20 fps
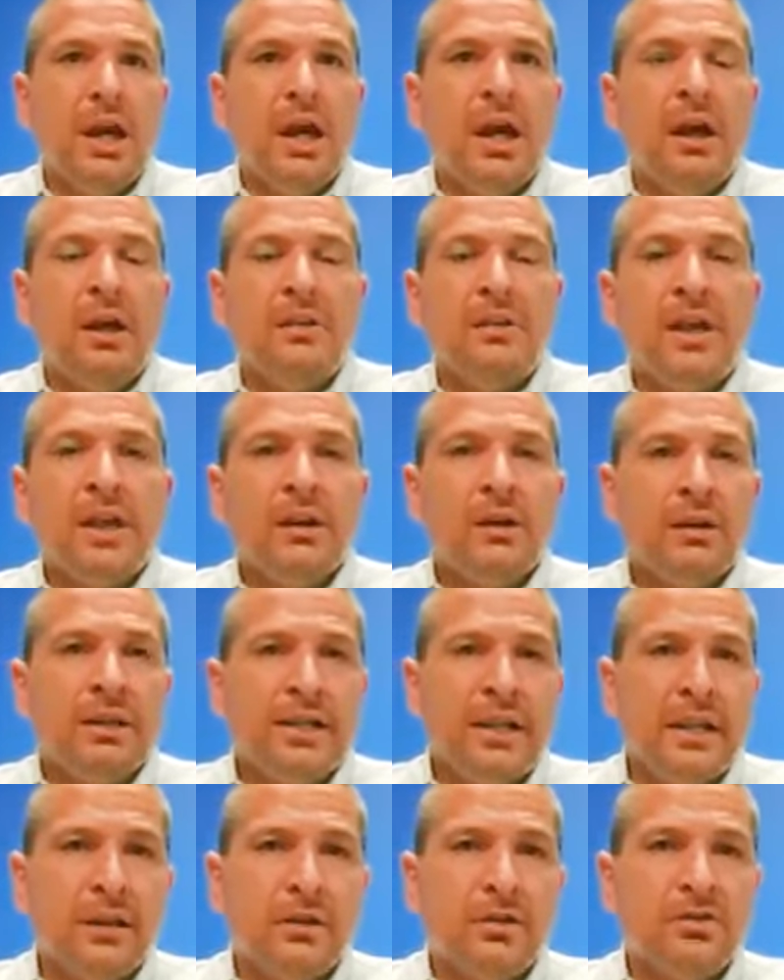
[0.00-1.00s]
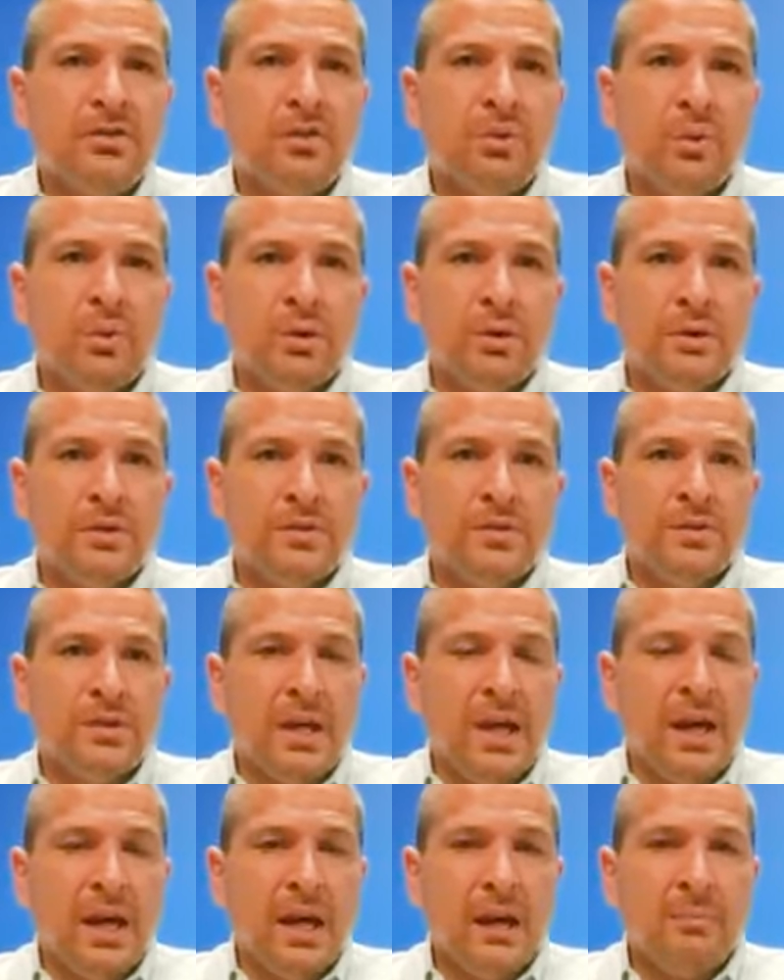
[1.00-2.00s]
Uh, they are geared towards,
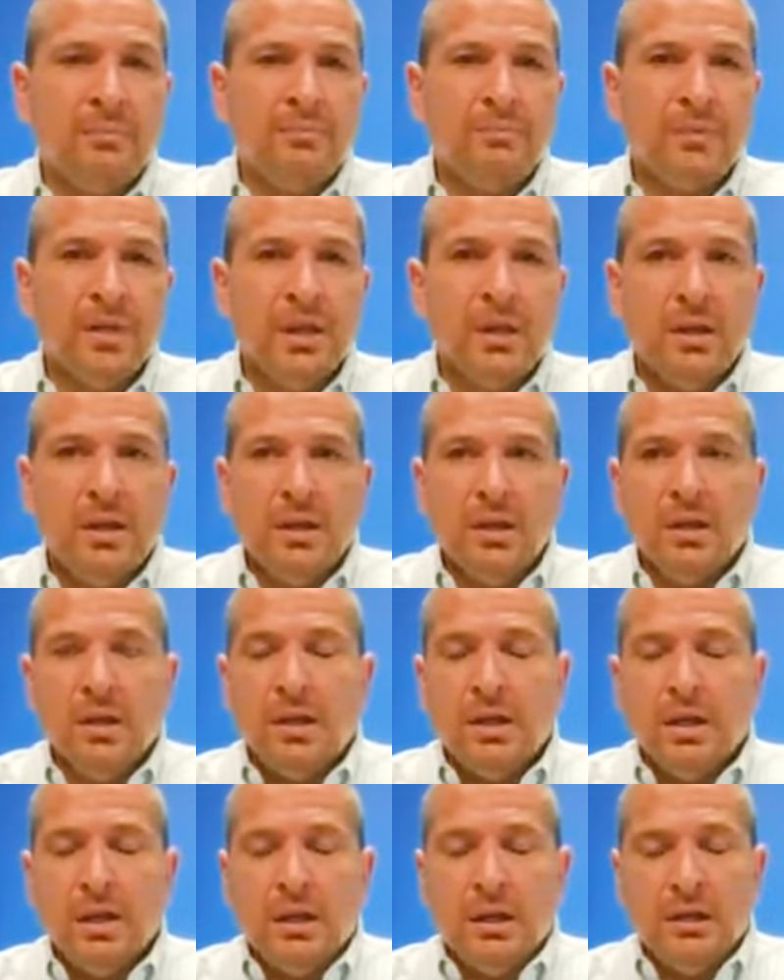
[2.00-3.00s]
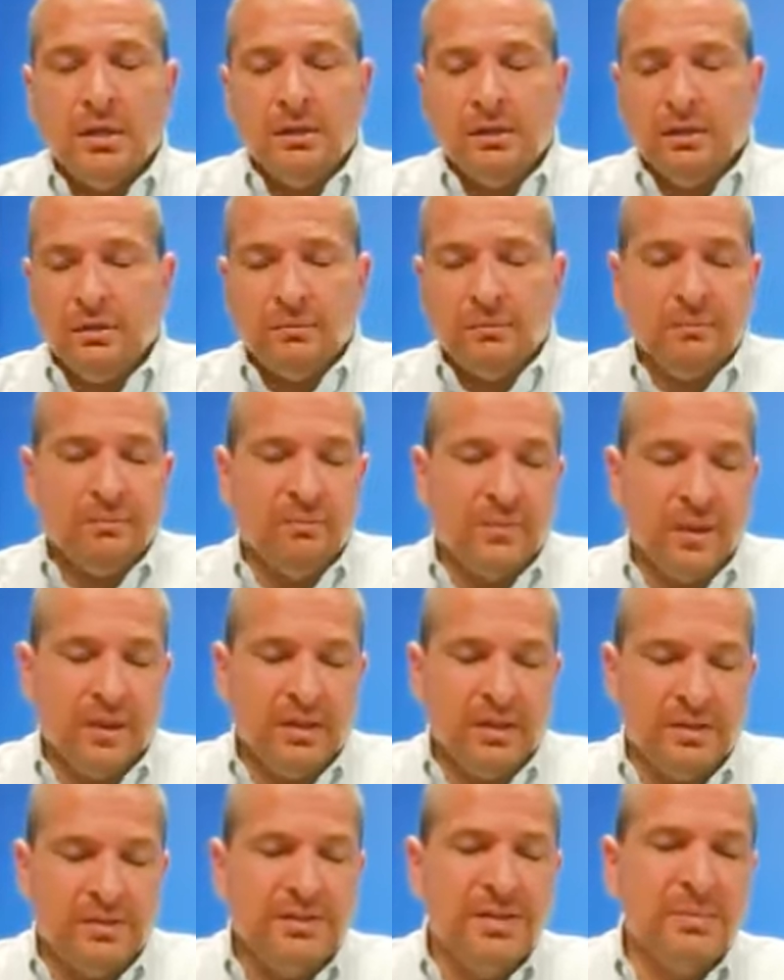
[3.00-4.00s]
um, you know,
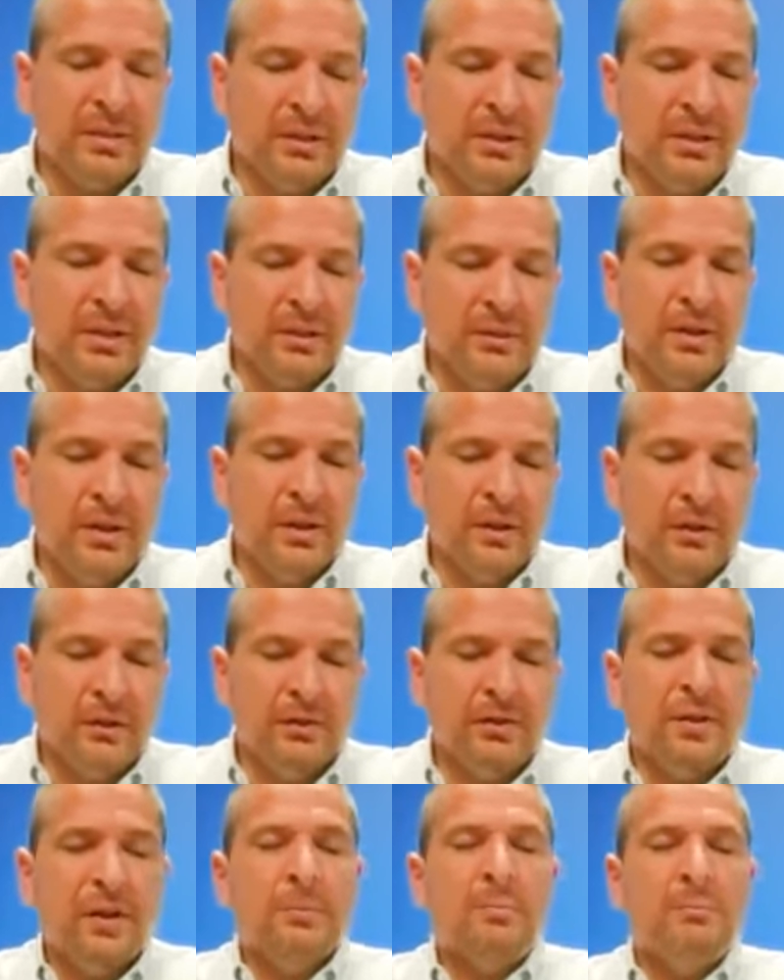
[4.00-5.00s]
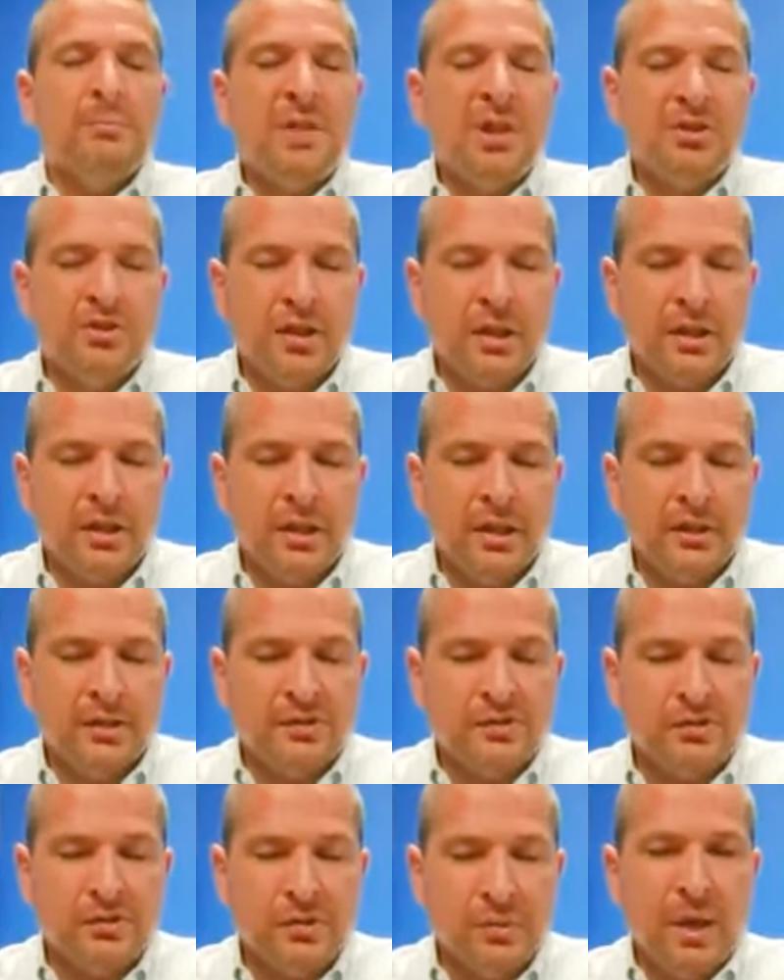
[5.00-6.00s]
typically their, their mission
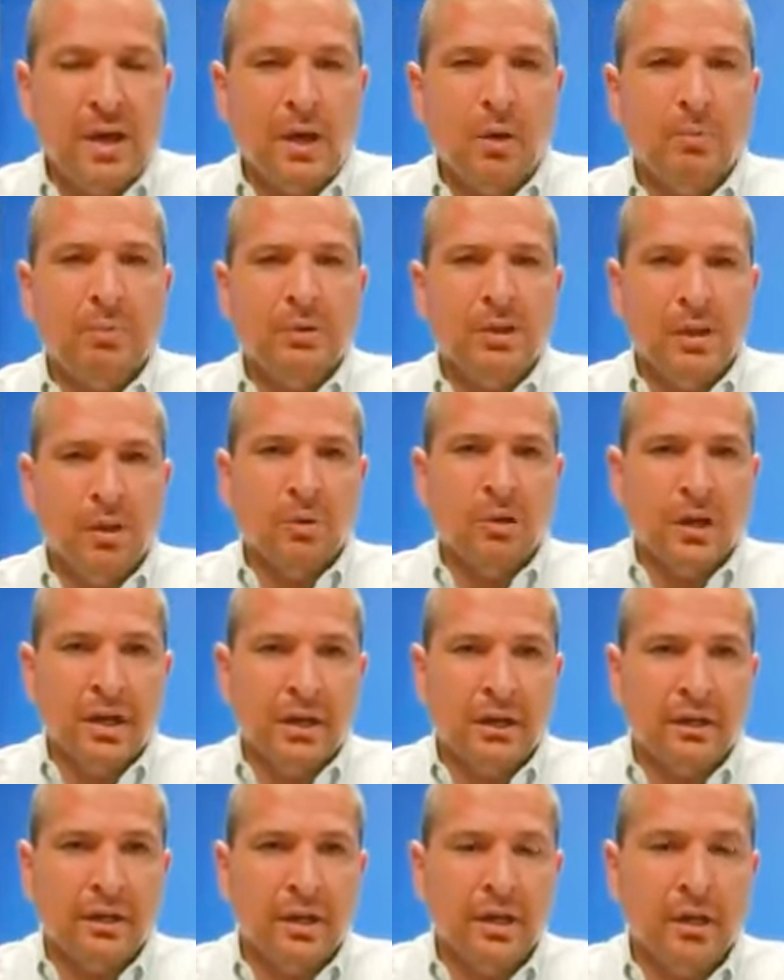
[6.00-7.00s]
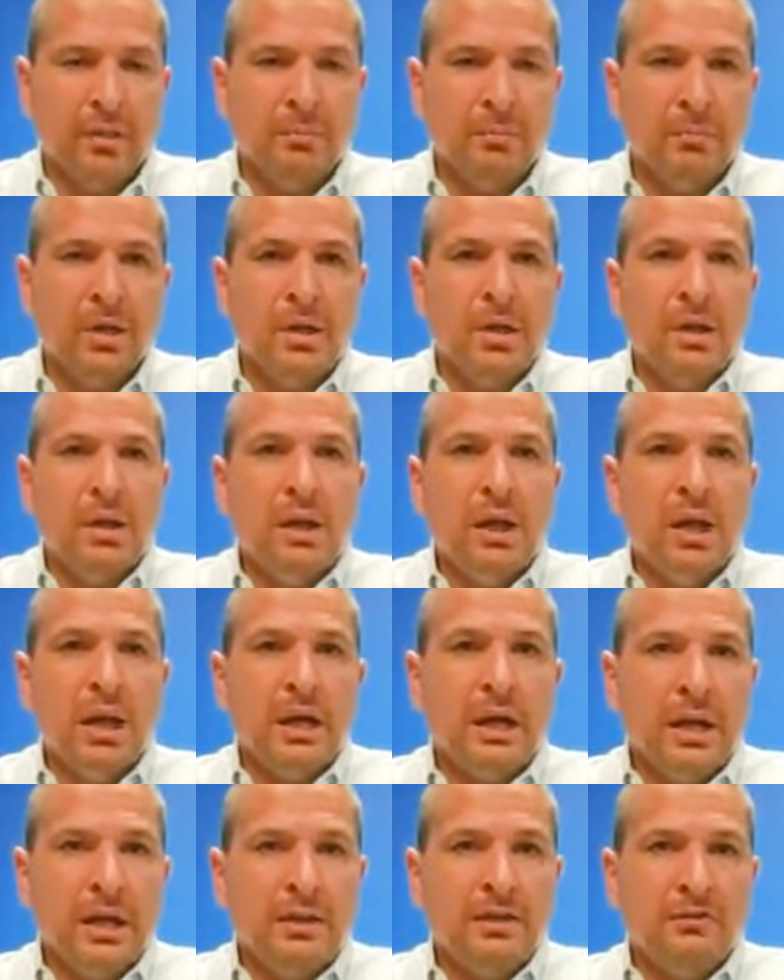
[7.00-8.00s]
is to help lower income uh,
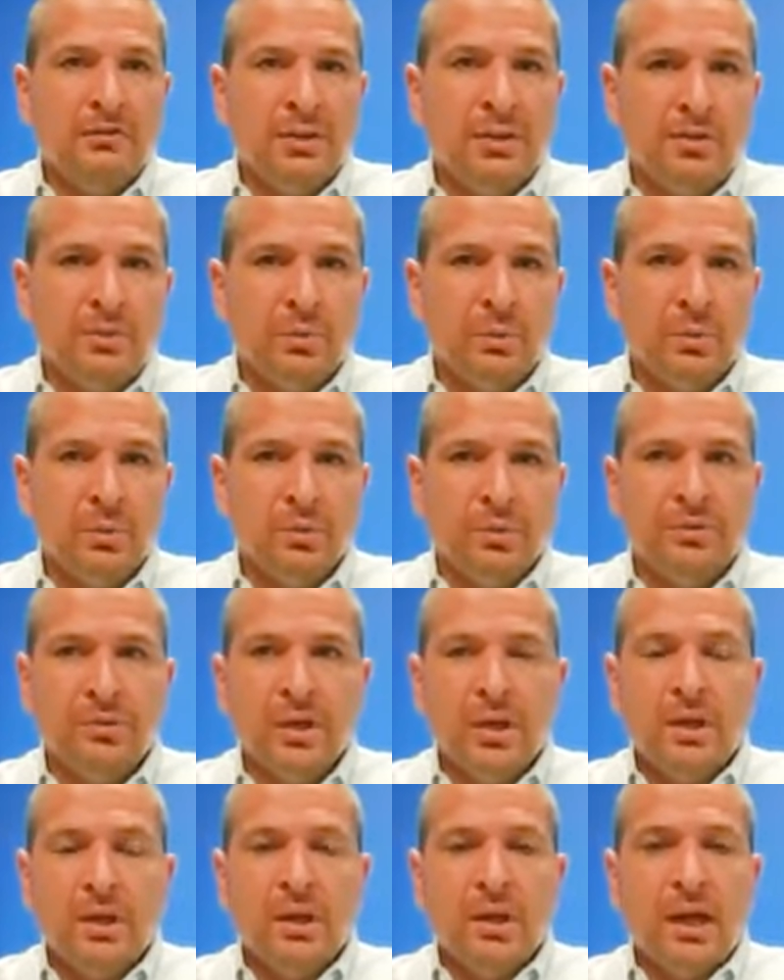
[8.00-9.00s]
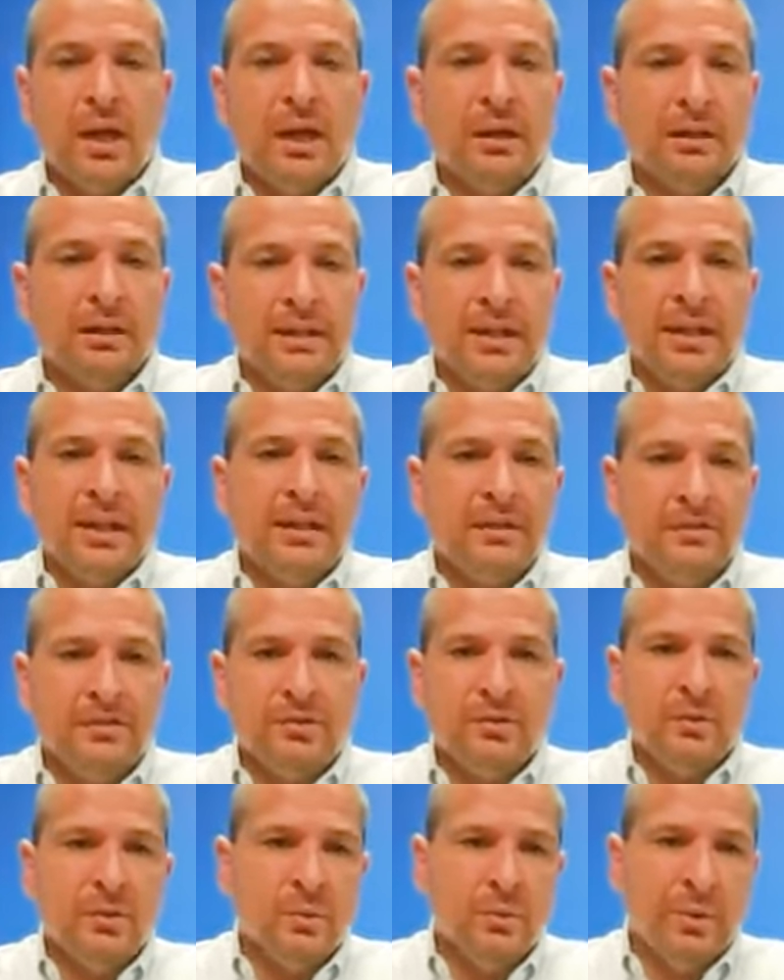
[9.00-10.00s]
individuals uh, get
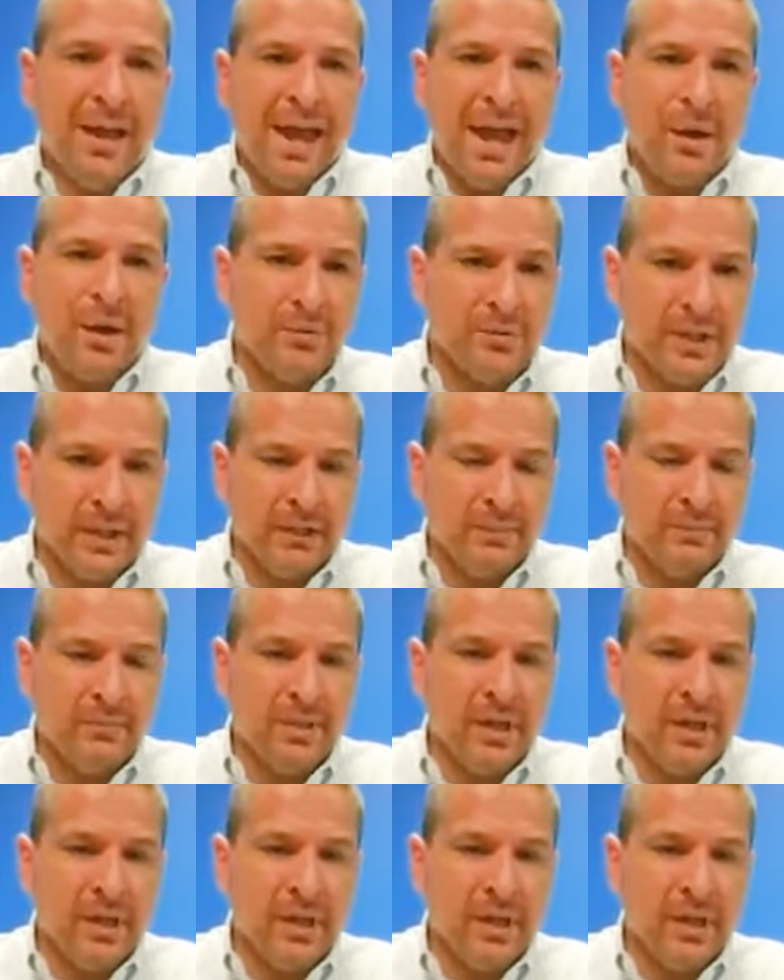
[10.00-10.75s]
into housing.